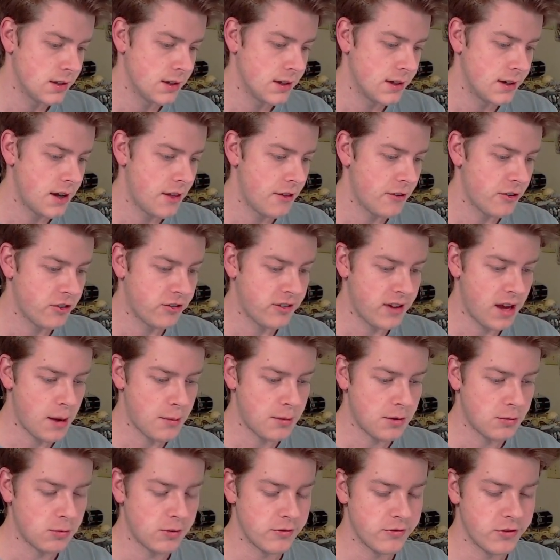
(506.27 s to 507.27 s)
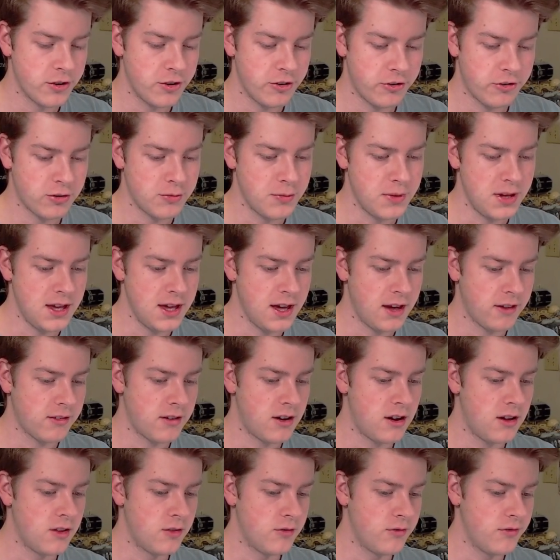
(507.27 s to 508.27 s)
Another stamped reverse from EX
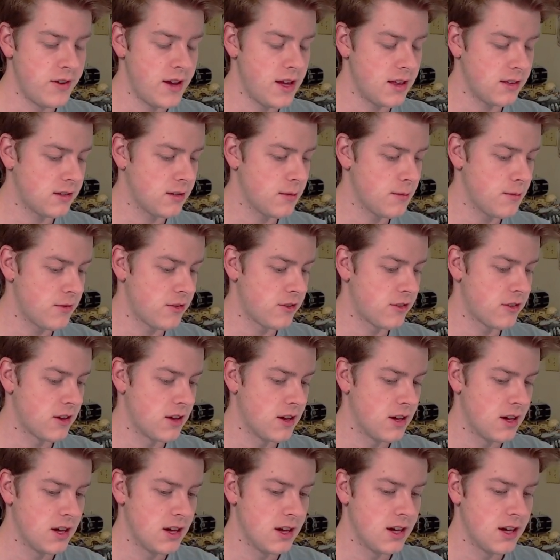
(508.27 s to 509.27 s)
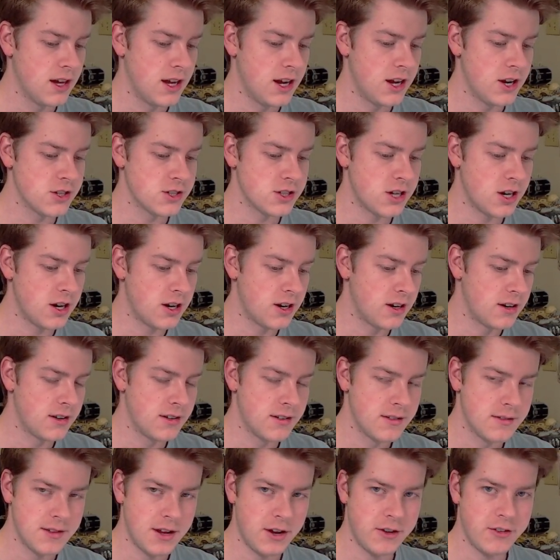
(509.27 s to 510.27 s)
Holland Phantoms. Here's
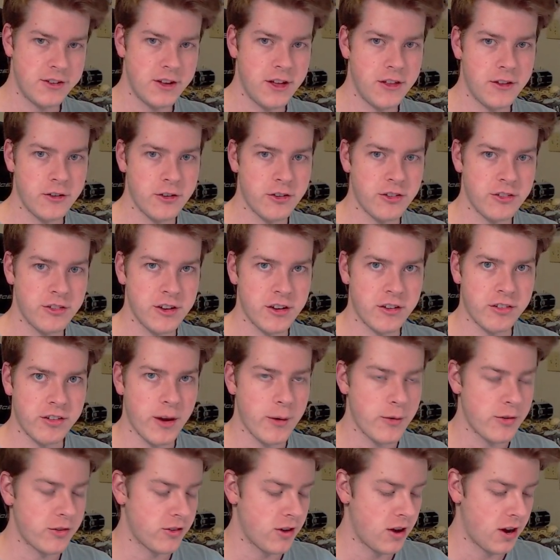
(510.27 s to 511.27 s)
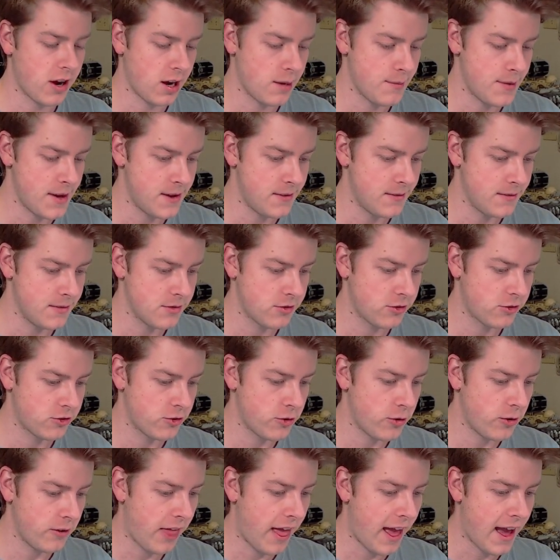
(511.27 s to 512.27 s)
the other 6 I was talking about.
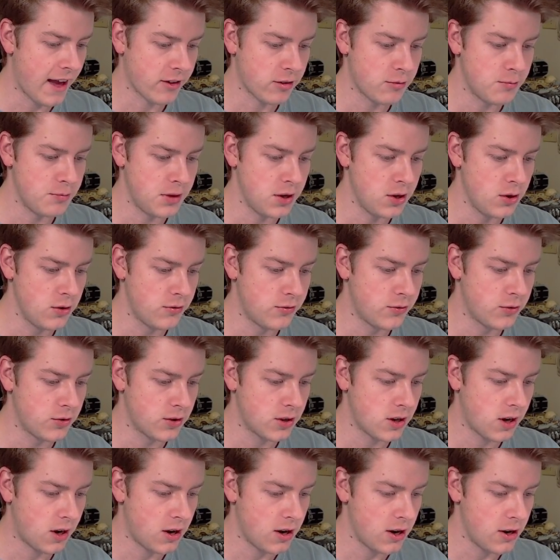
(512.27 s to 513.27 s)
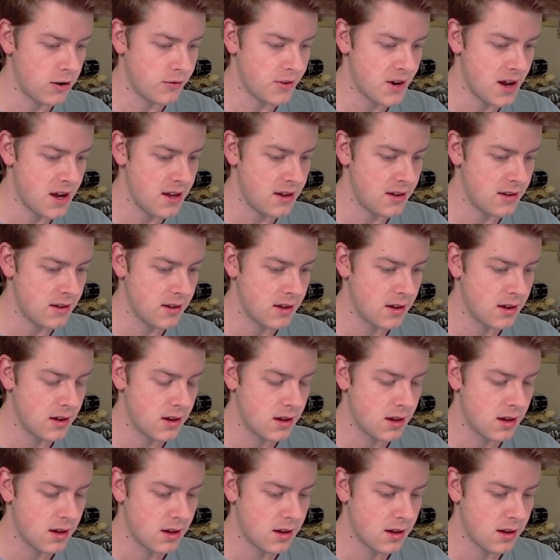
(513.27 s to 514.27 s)
Snorlax, beautiful card, right?
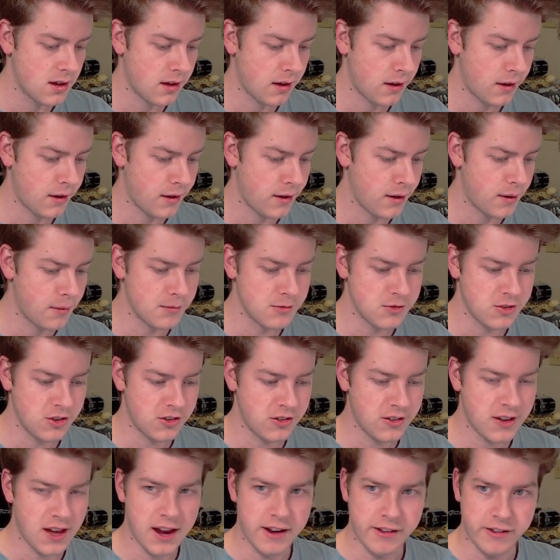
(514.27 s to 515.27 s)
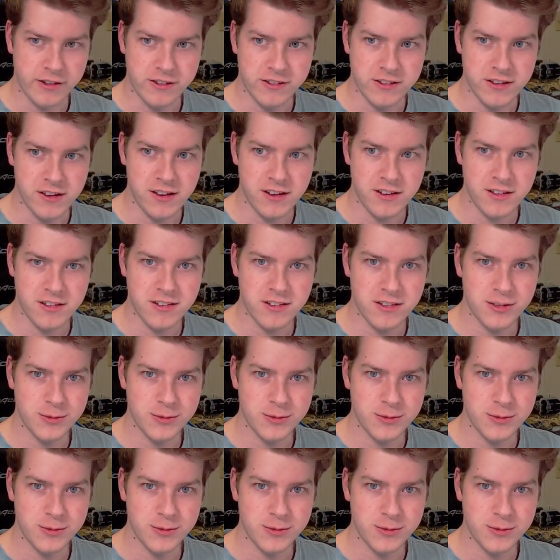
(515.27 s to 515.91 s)
Just got a 6.